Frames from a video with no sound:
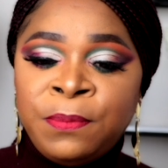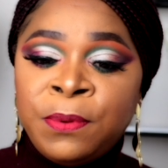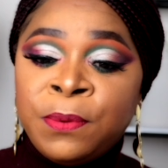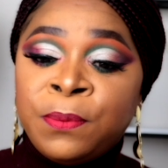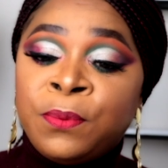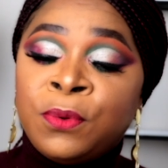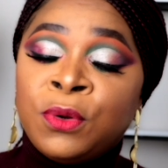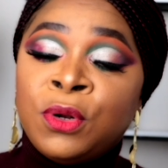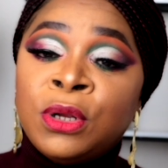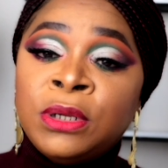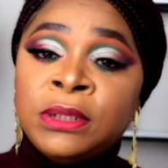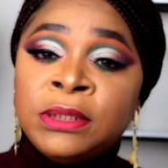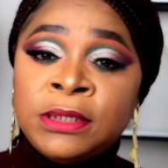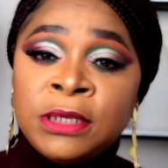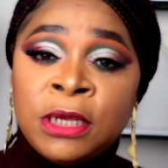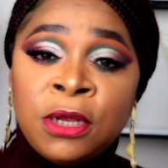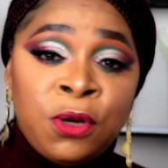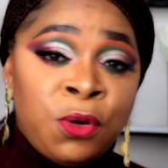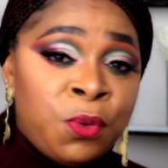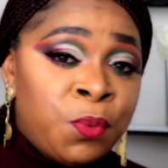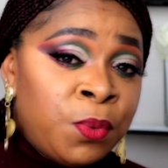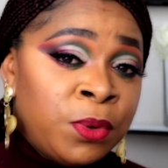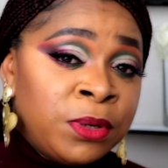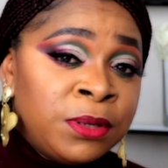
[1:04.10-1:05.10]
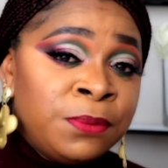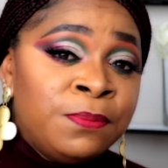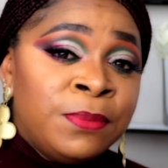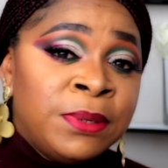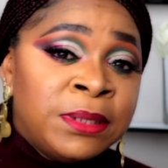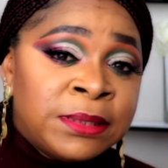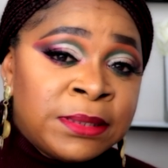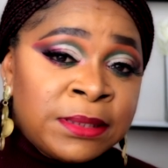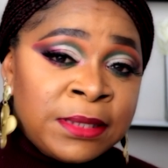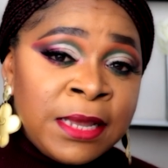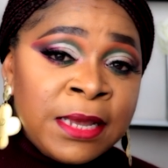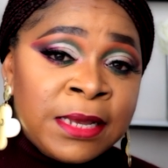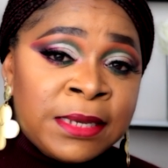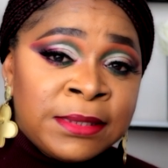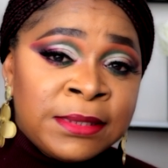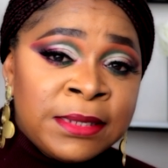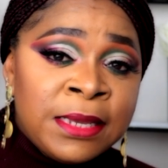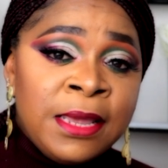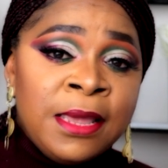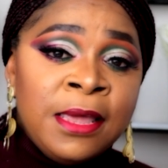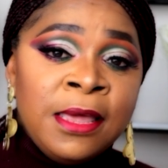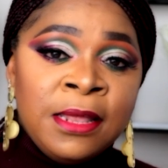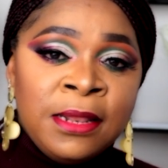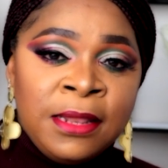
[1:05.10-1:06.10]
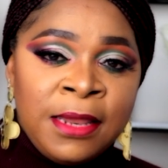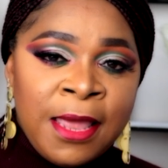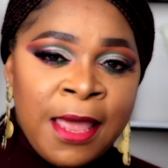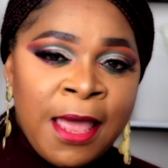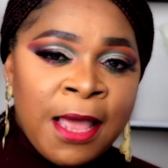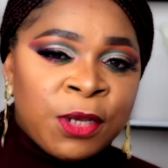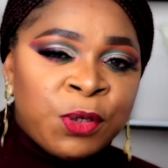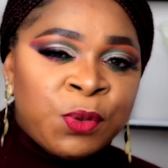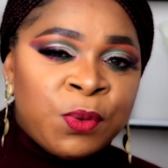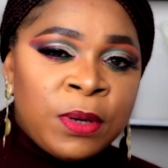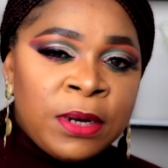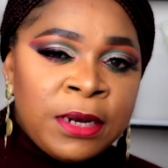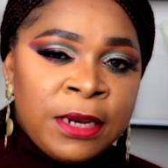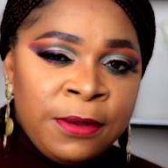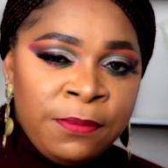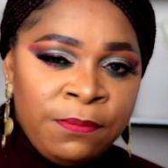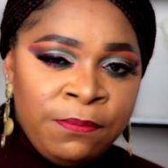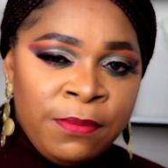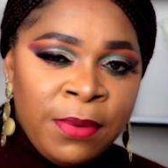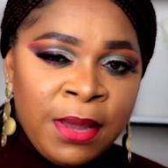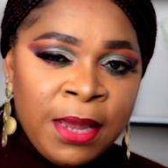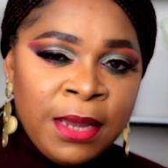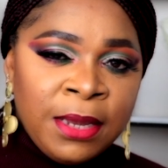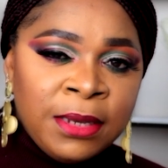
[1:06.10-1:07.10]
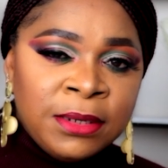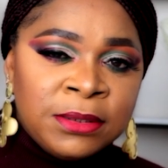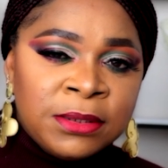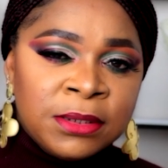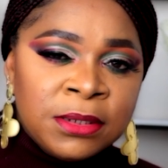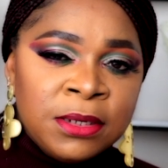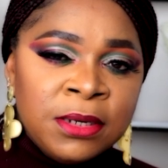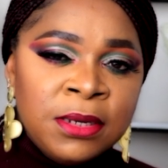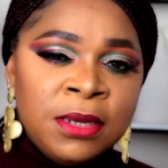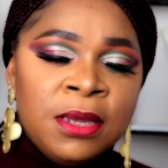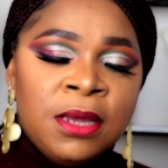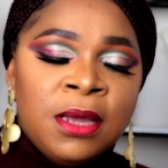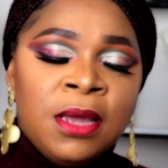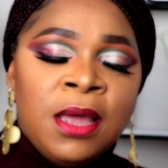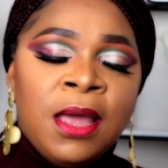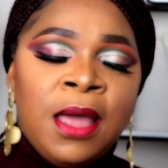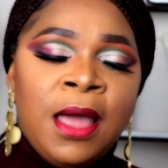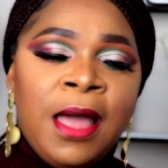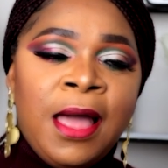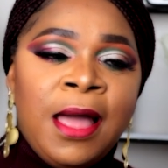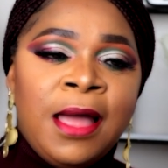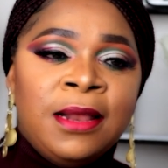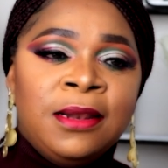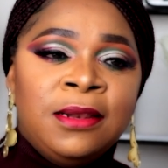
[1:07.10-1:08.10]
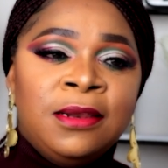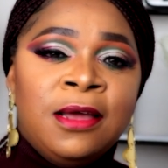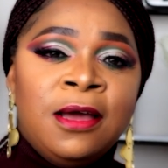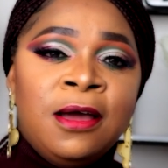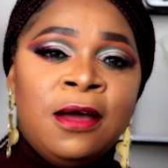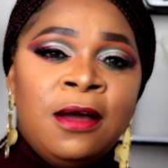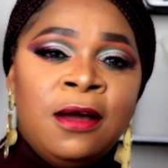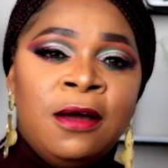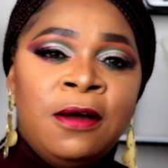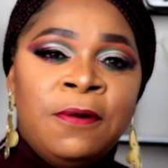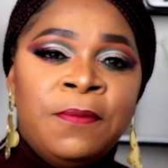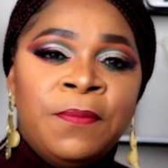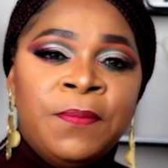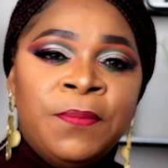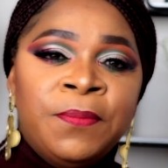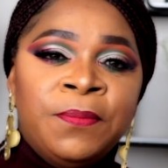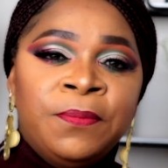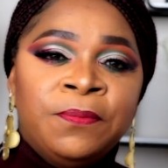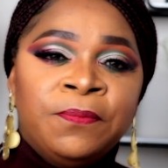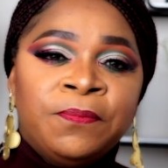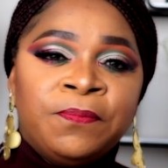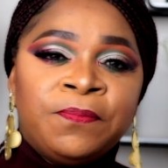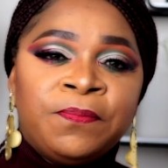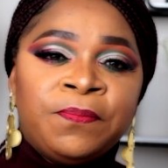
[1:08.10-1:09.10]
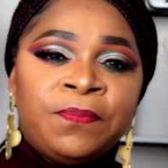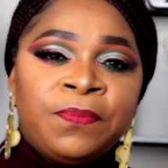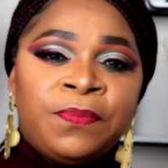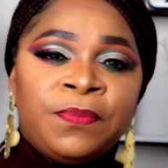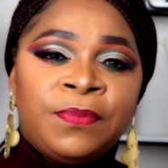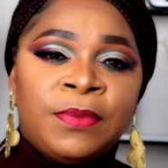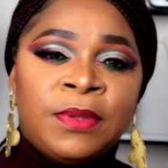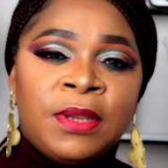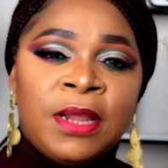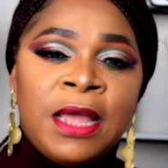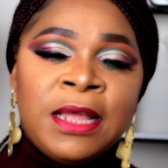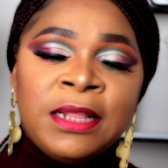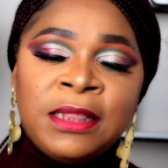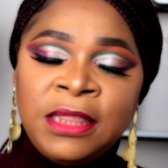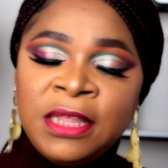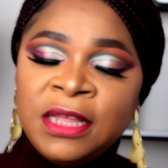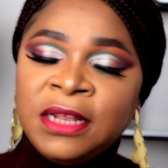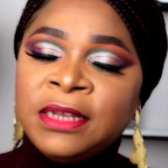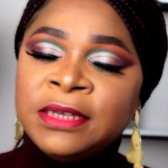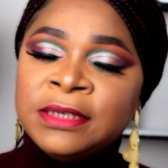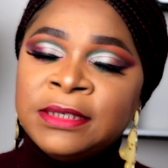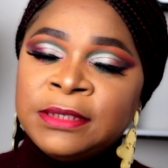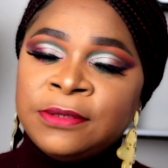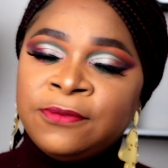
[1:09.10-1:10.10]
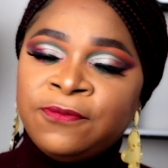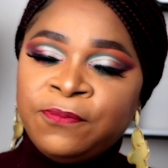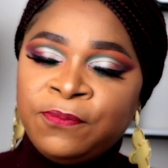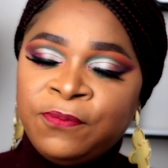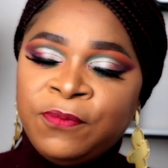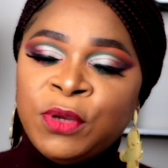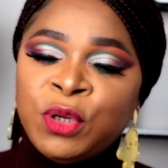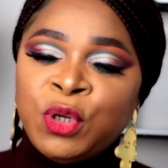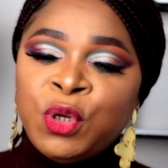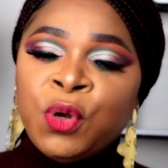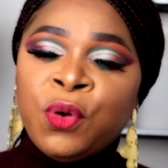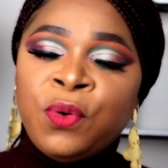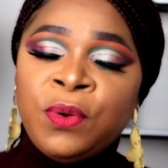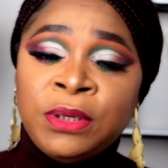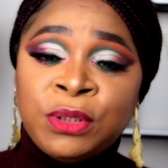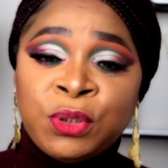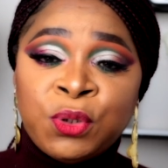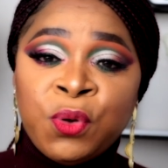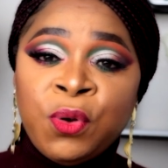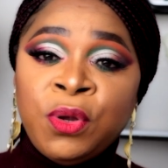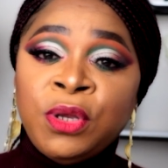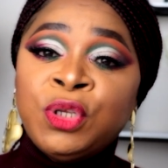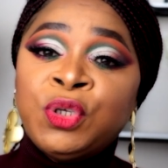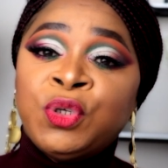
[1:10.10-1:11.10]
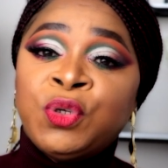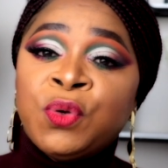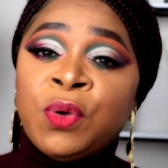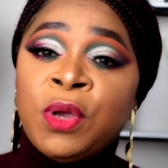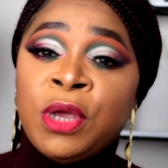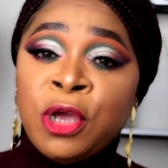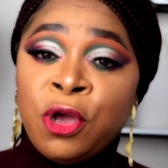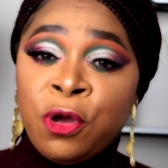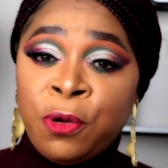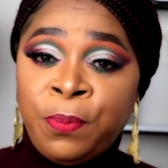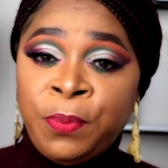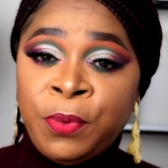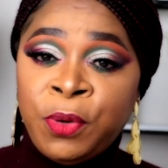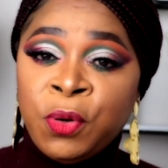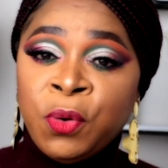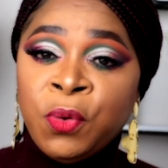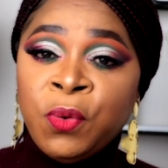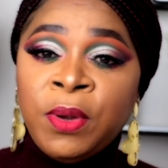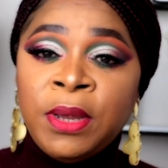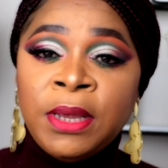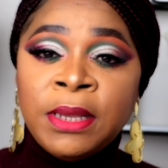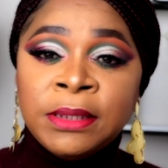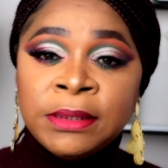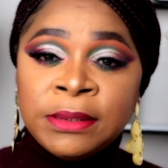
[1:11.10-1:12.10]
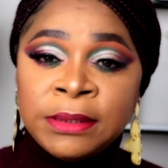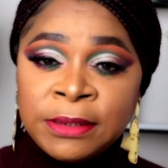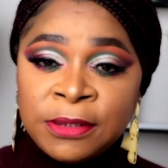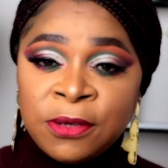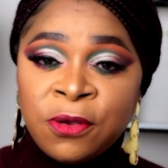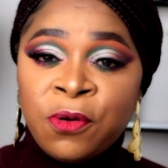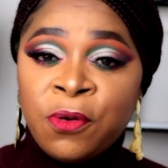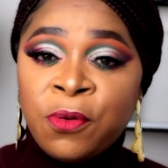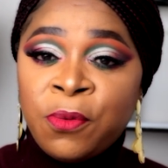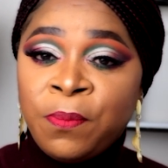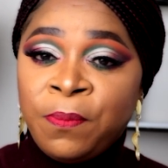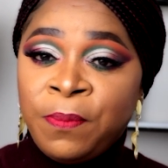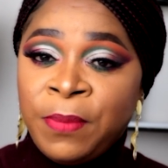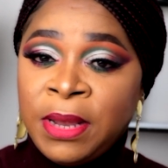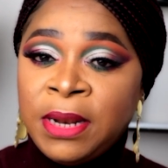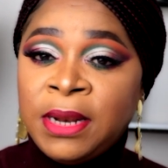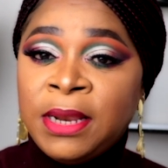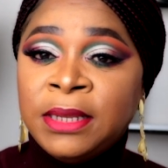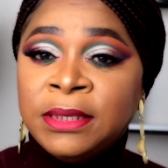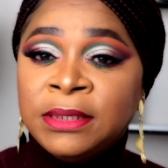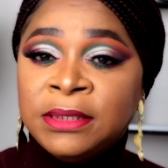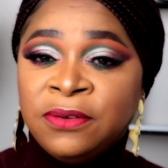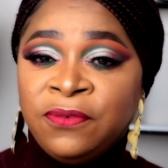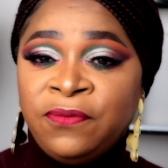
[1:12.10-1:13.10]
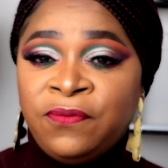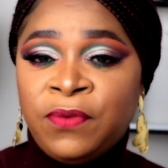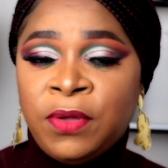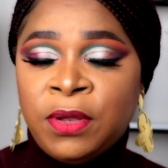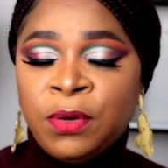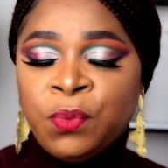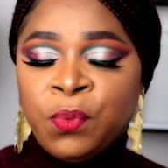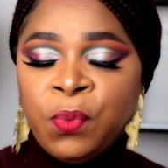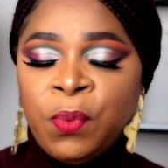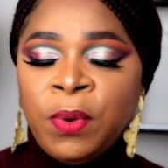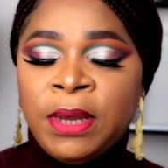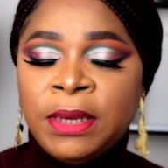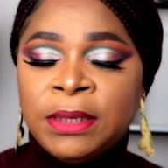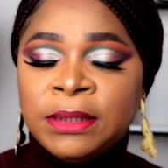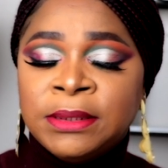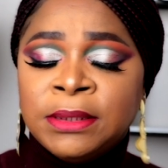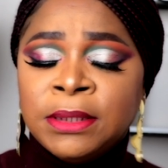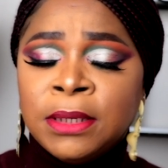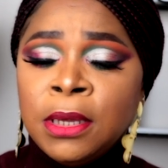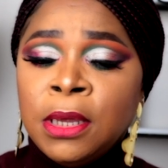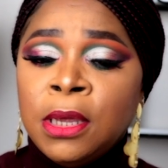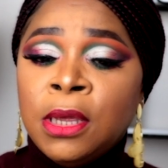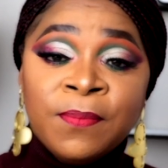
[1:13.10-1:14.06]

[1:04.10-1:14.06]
people don't tell you what mistakes they actually made. And I think this video is going to help you in so many different ways.